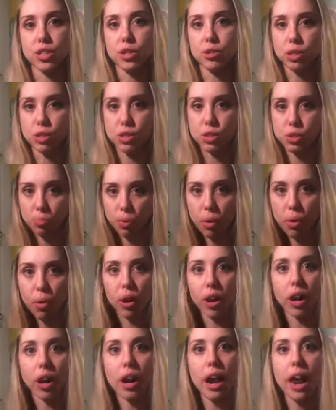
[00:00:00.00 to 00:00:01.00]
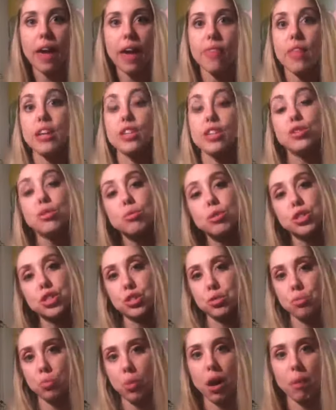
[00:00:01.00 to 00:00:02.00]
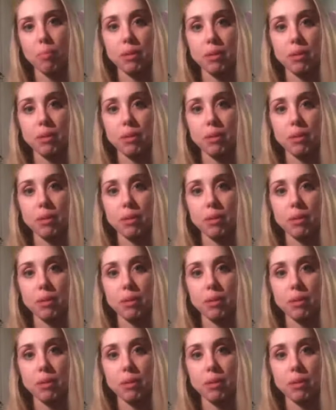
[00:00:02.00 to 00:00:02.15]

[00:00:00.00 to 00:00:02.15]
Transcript: to explore and then do what you want,